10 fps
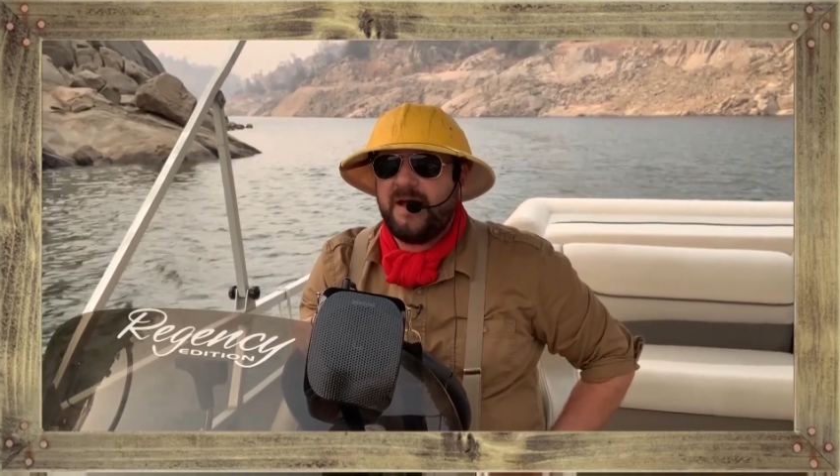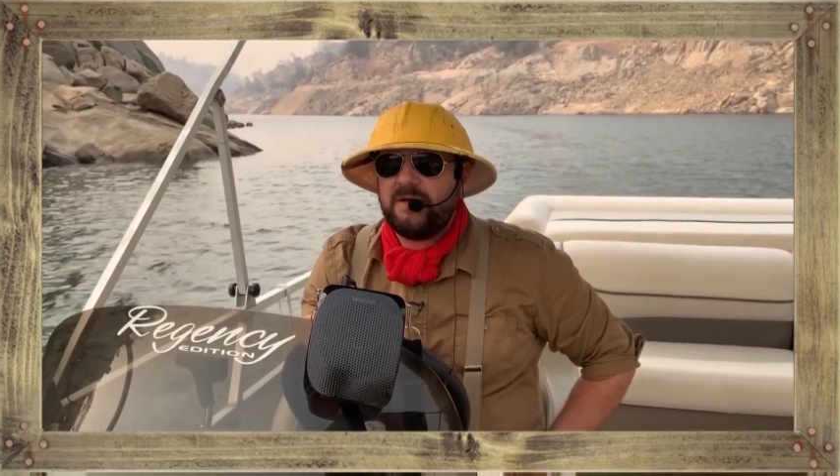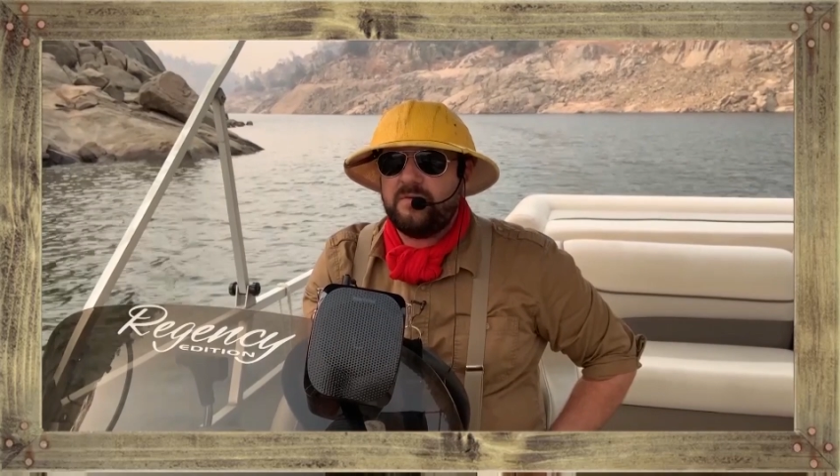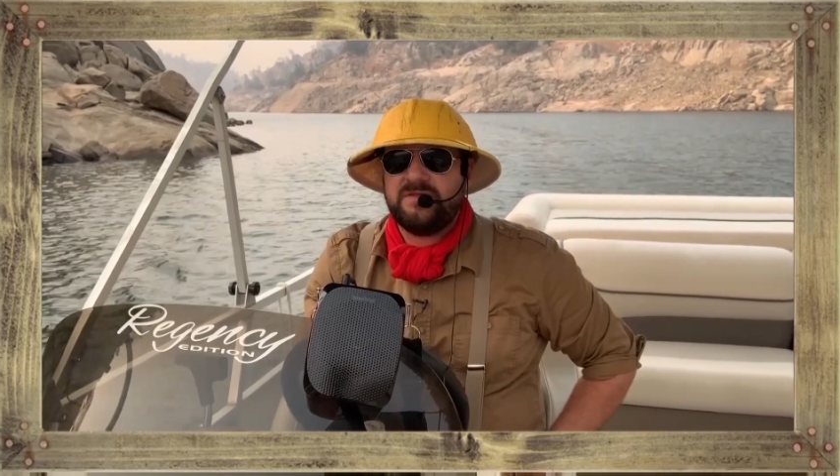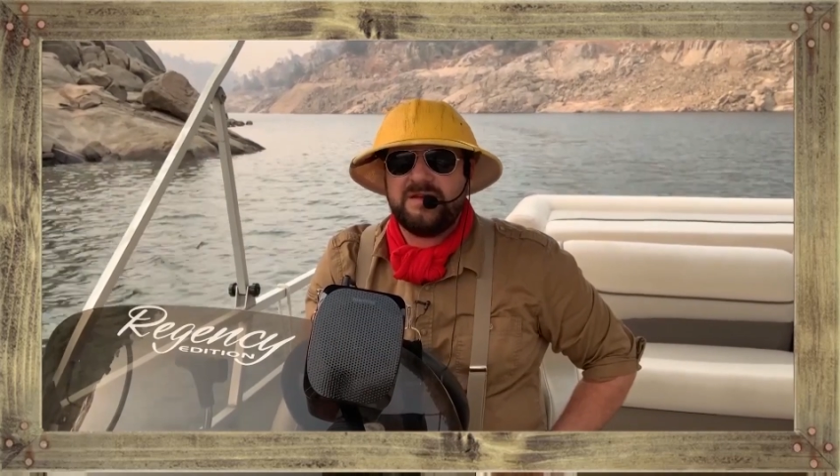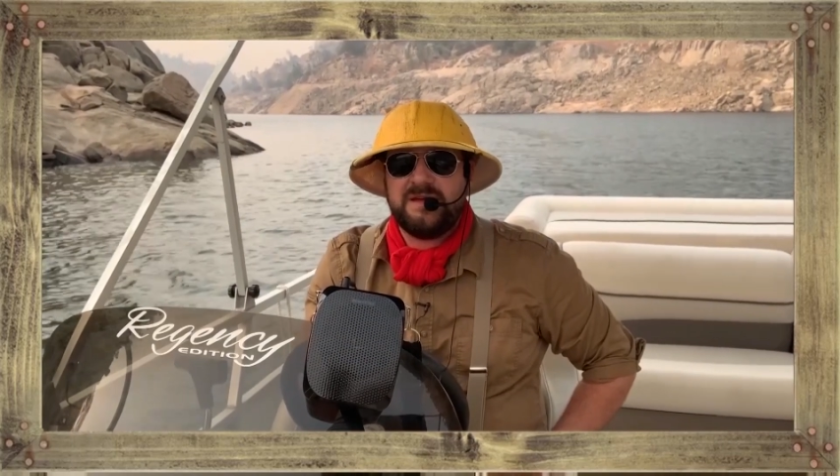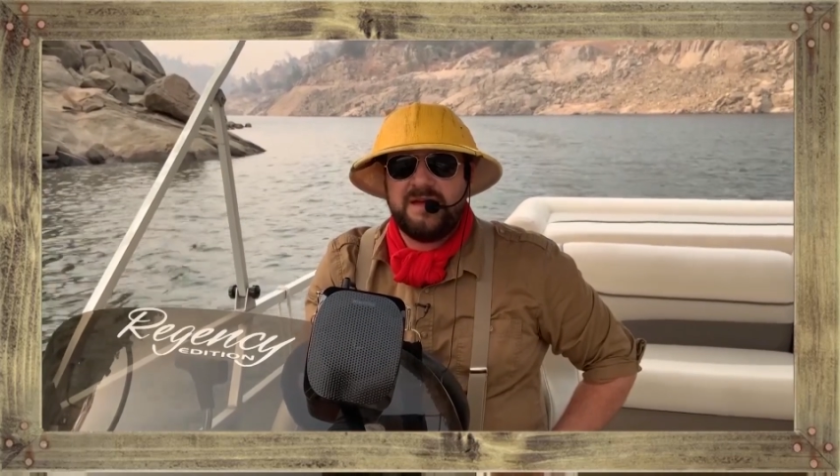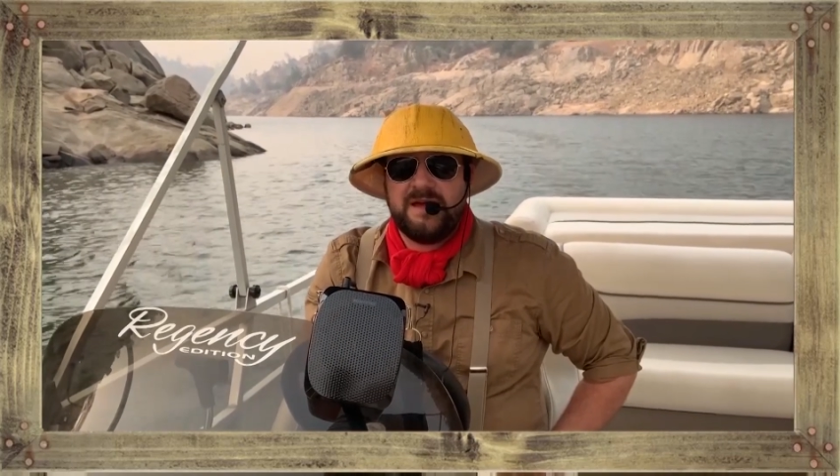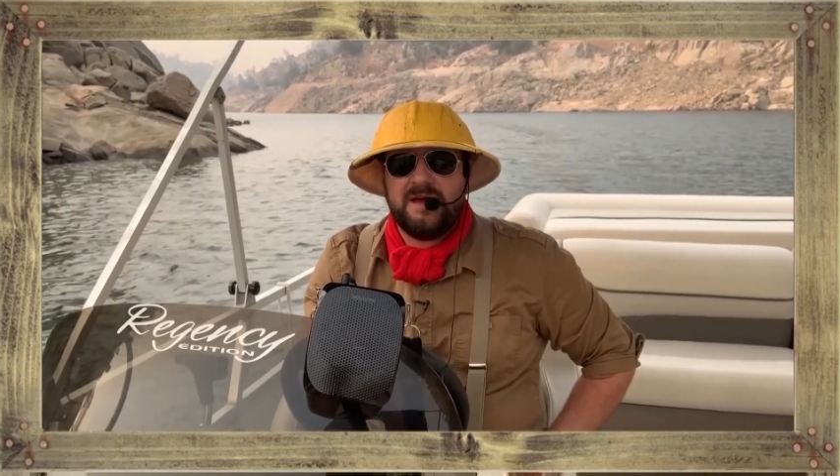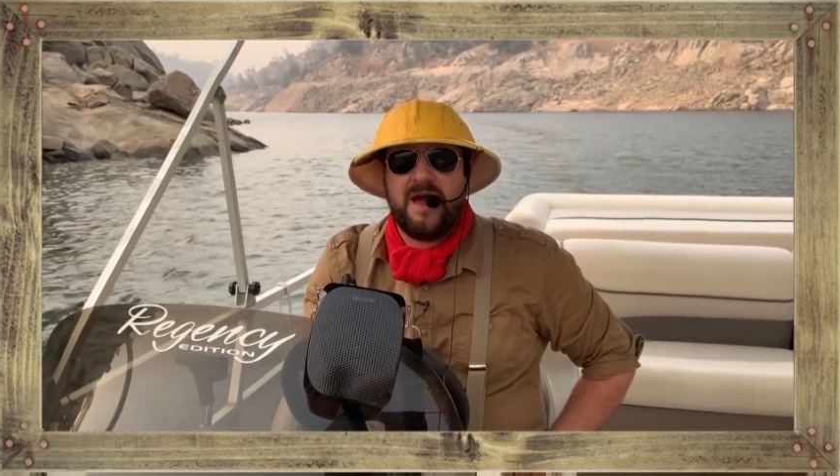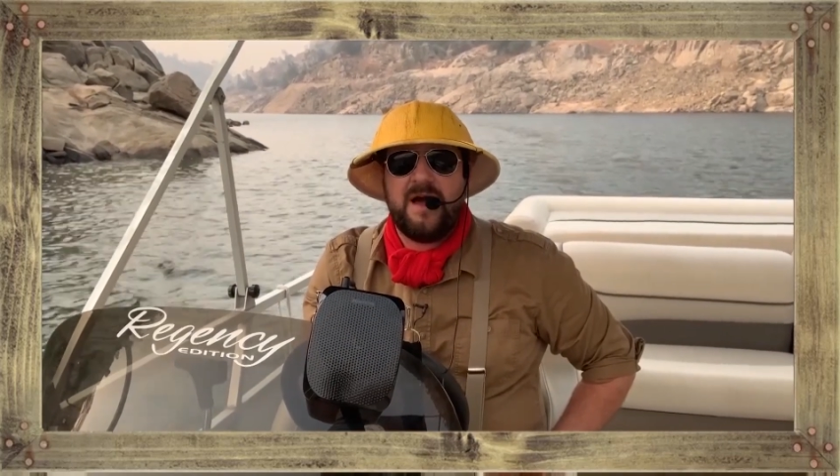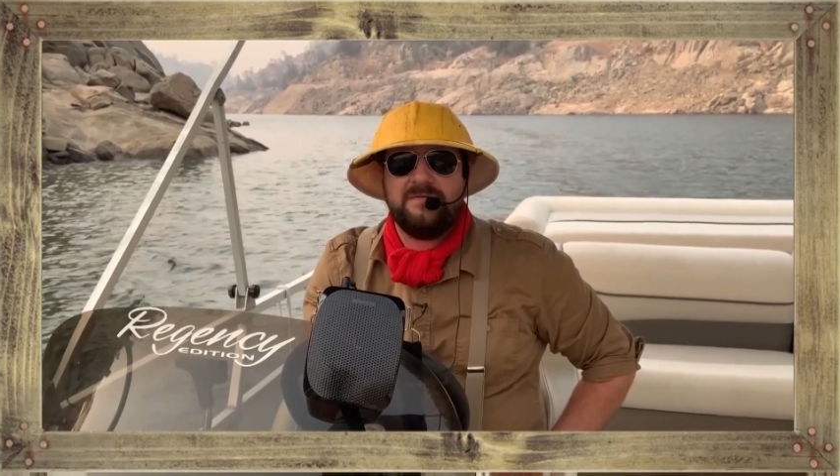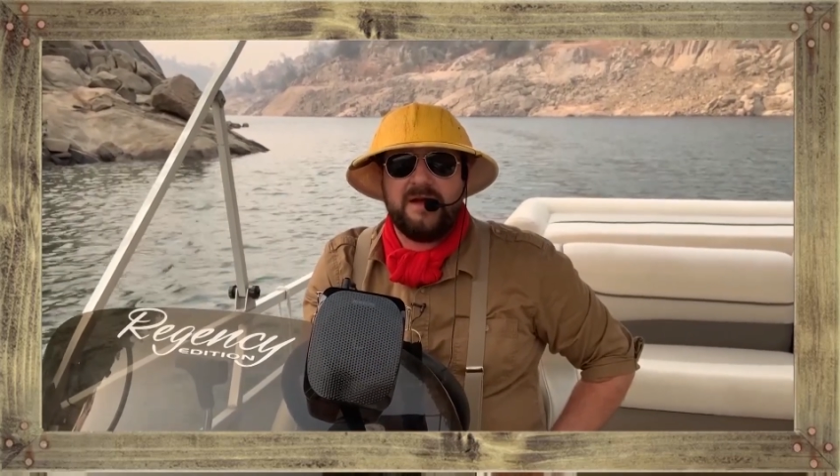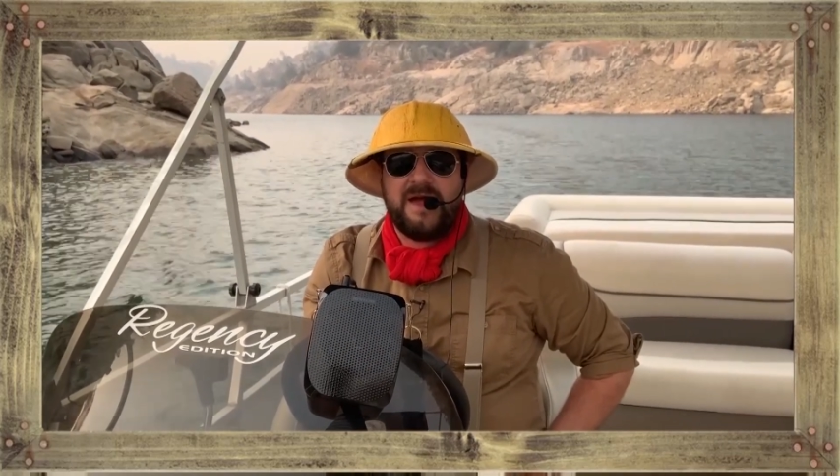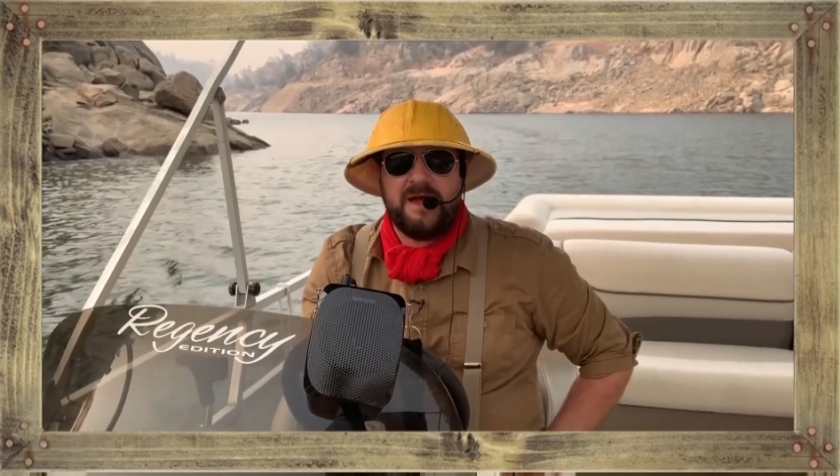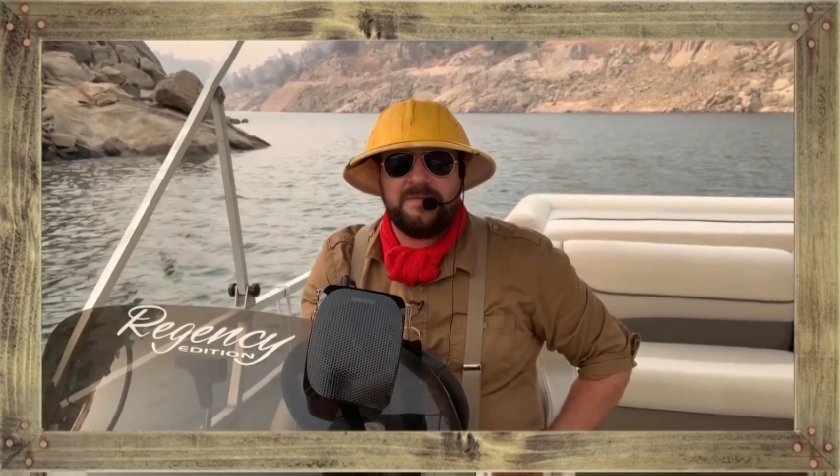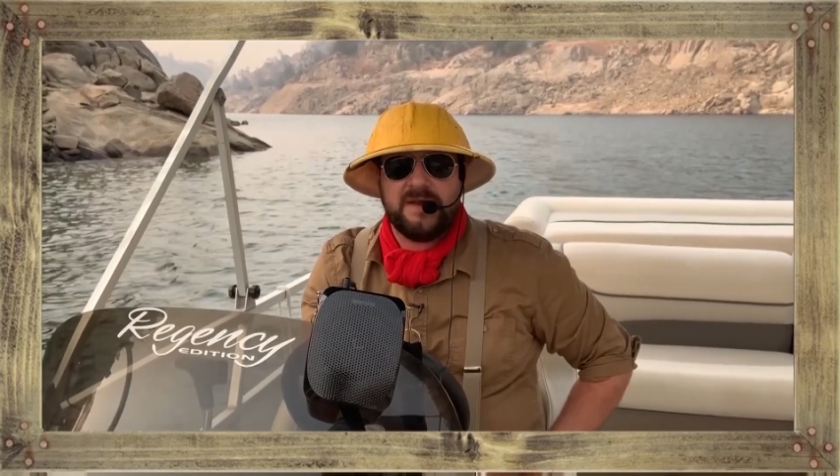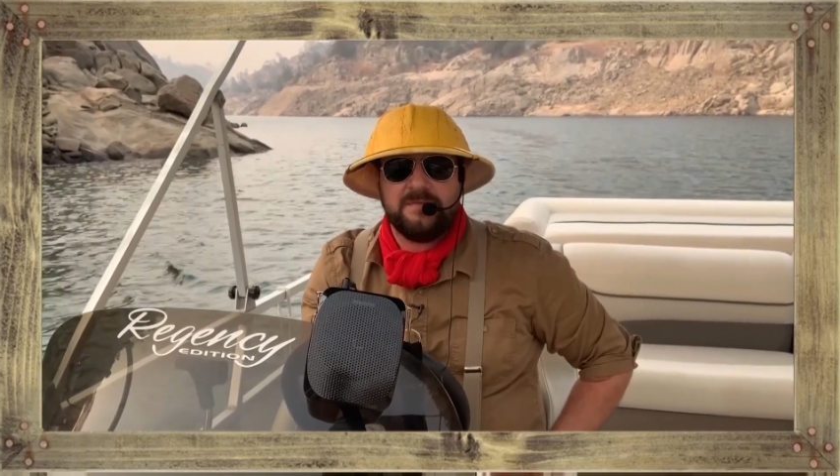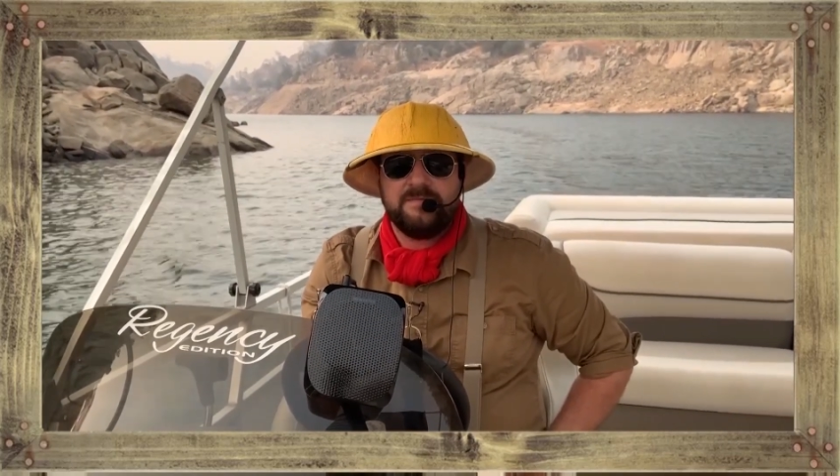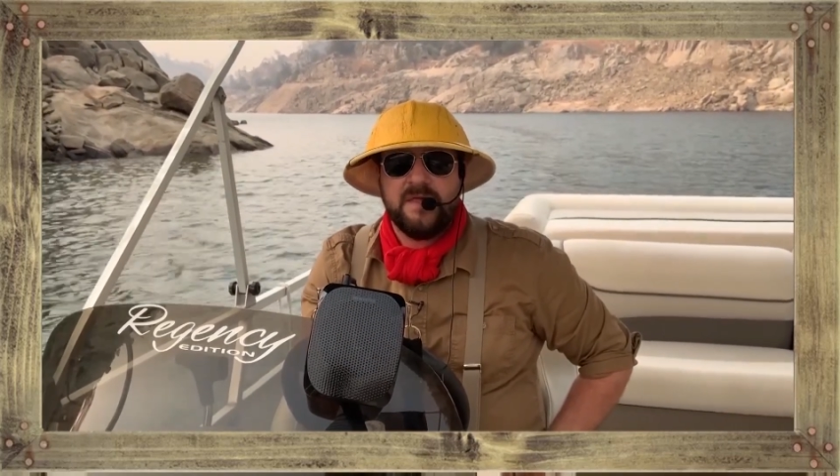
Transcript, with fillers: fight with the king of Ammon.